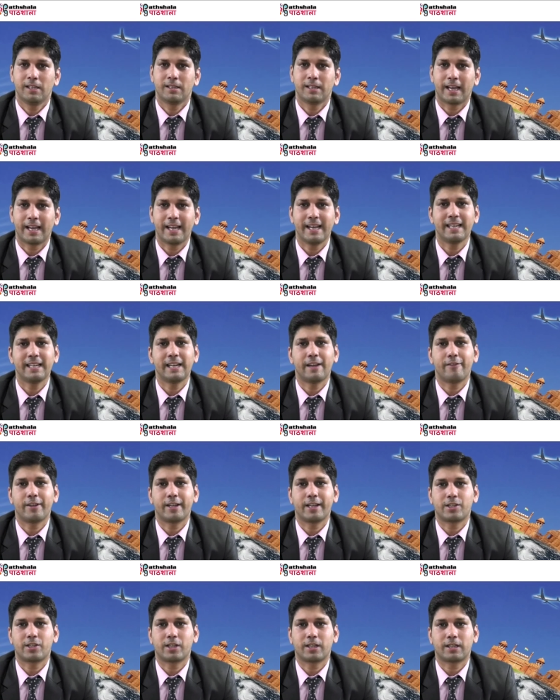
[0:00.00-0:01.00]
The Air
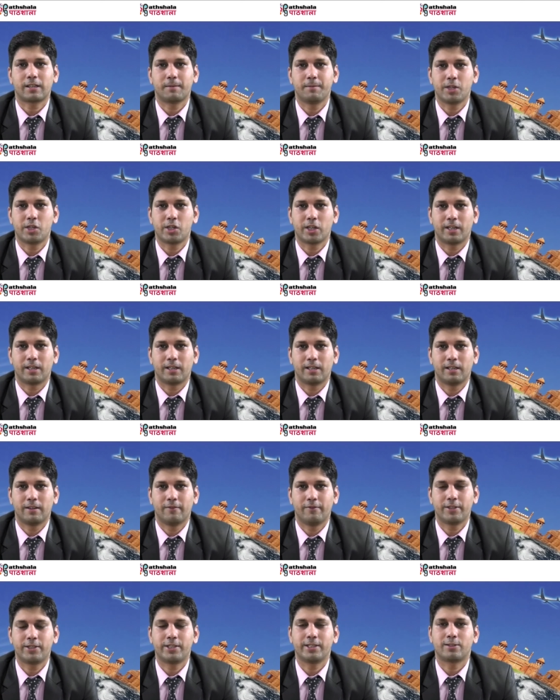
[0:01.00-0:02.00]
Navigation Commission,
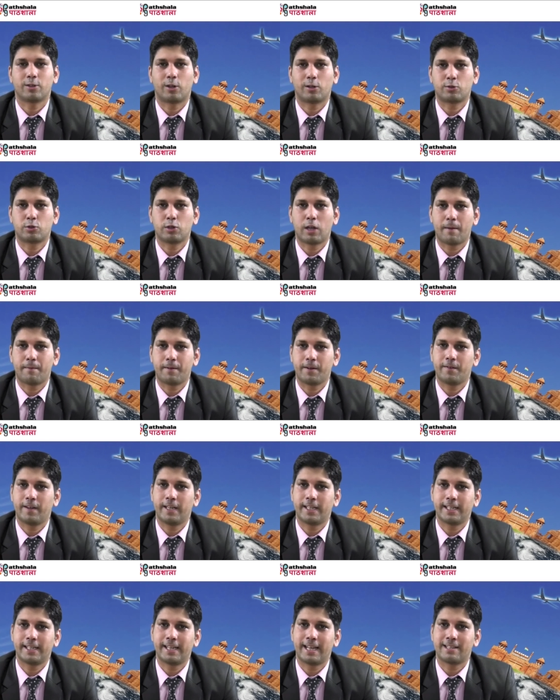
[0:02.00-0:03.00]
which is also
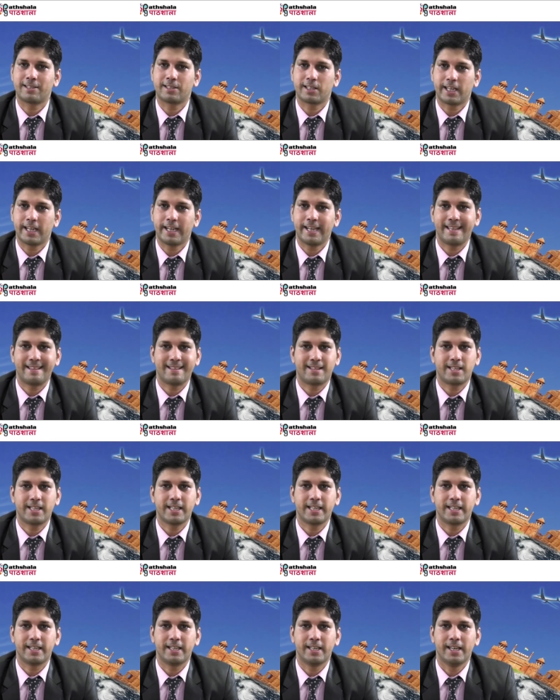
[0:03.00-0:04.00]
abbreviated as
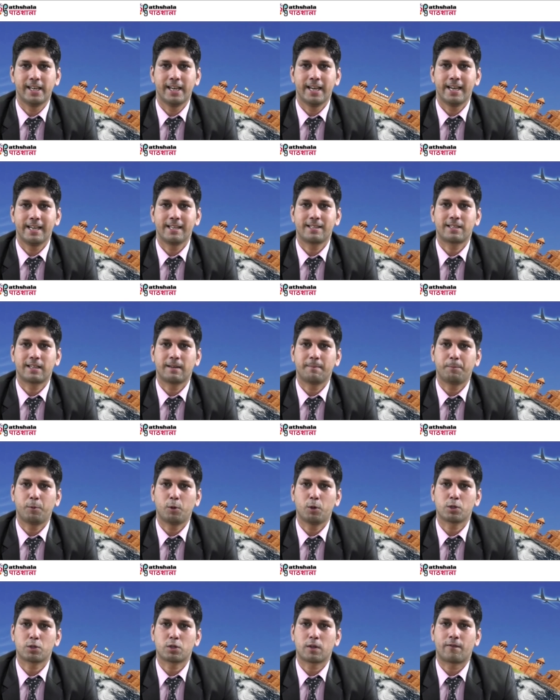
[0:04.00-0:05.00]
ANC, is
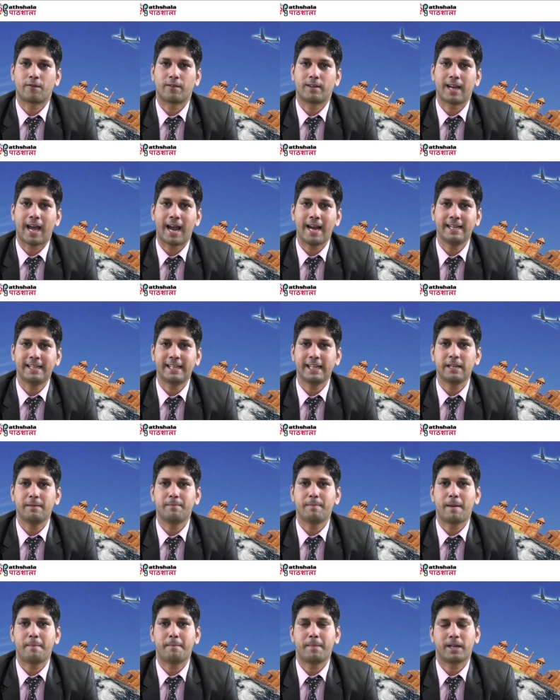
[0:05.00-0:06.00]
composed of
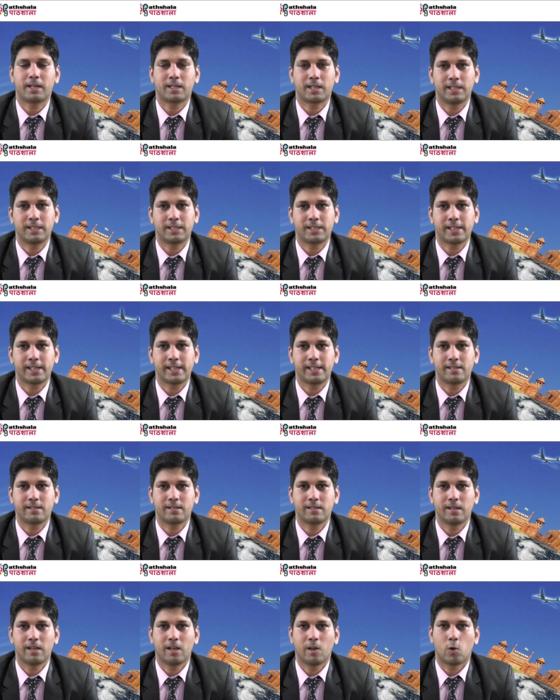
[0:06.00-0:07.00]
19 member
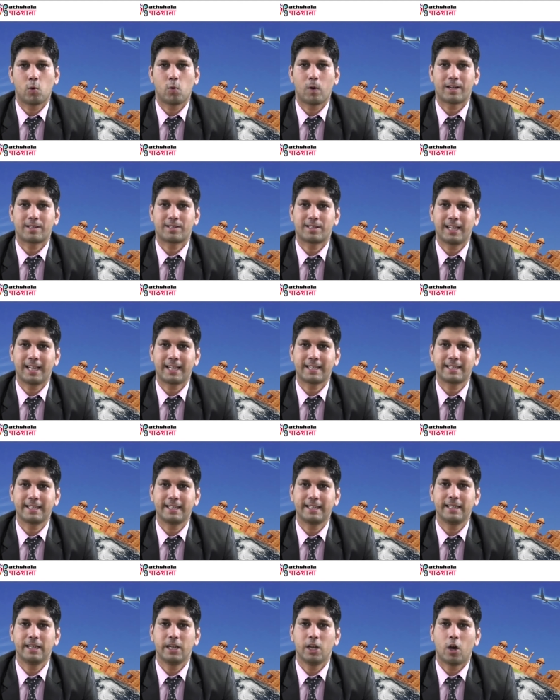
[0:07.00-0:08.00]
countries who are
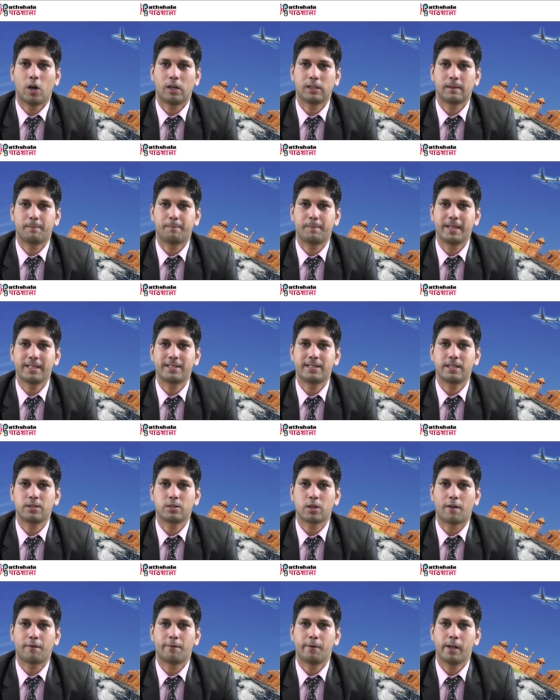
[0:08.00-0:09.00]
selected on the basis
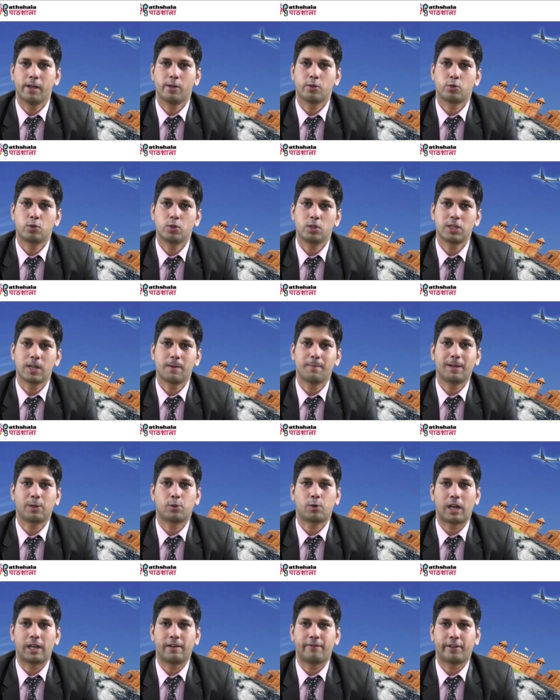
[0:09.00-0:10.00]
of suitable
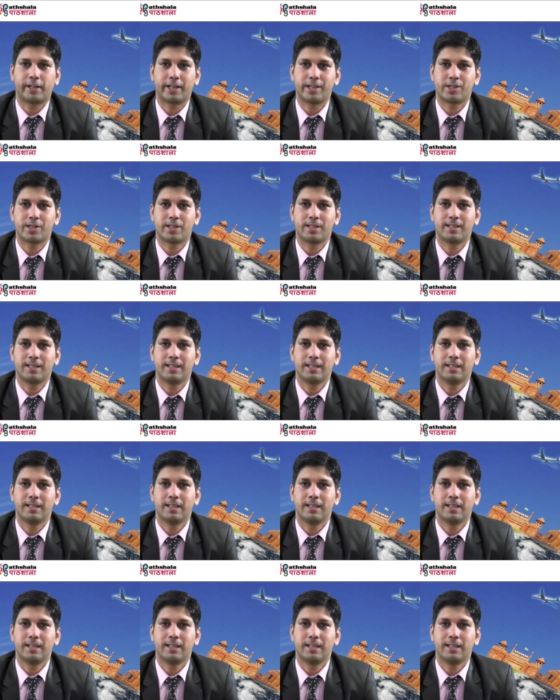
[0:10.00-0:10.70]
qualification